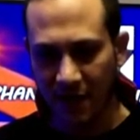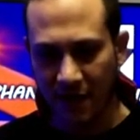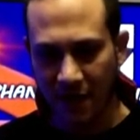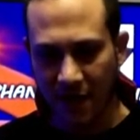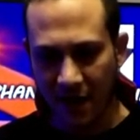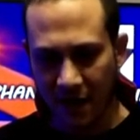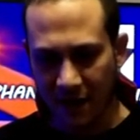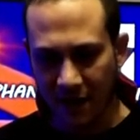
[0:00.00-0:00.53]

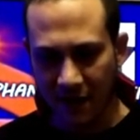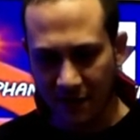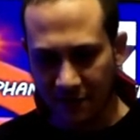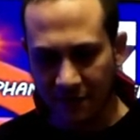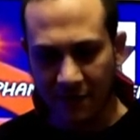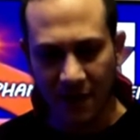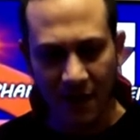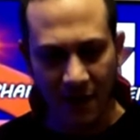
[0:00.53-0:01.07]
I have
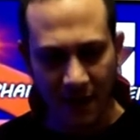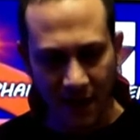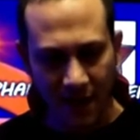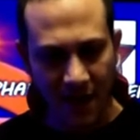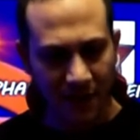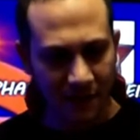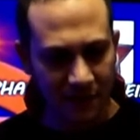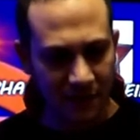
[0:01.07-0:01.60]
not
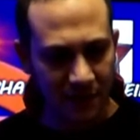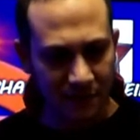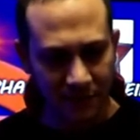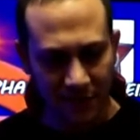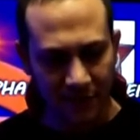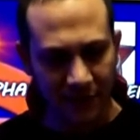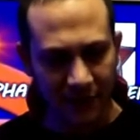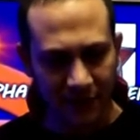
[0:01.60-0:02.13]
had the
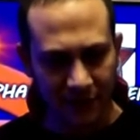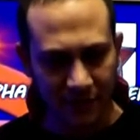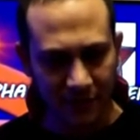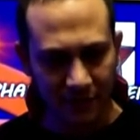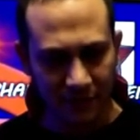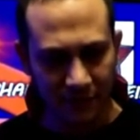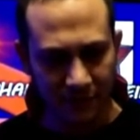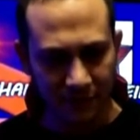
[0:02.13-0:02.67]
ability
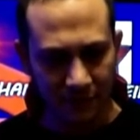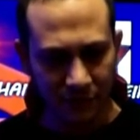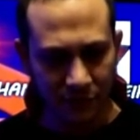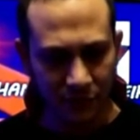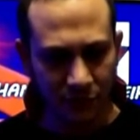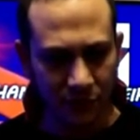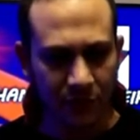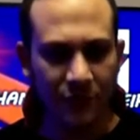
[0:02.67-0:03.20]

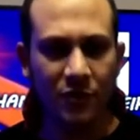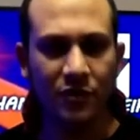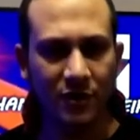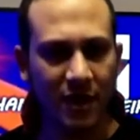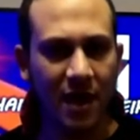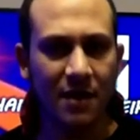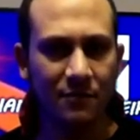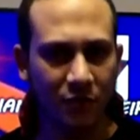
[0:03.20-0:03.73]
to
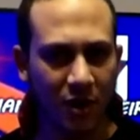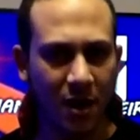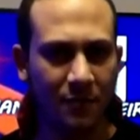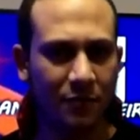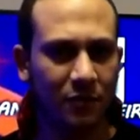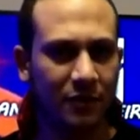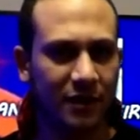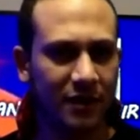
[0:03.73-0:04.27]
communicate
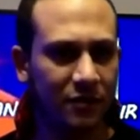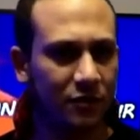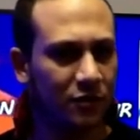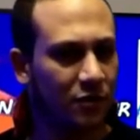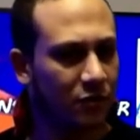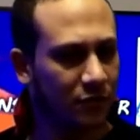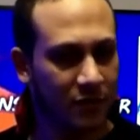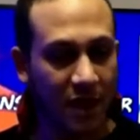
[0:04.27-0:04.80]
properly
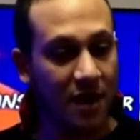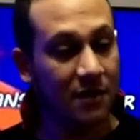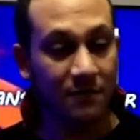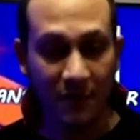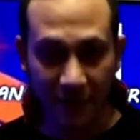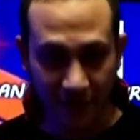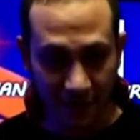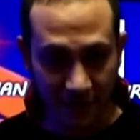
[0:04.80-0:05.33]
with
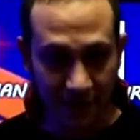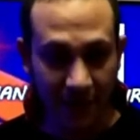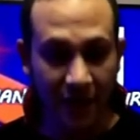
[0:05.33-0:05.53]
anybody.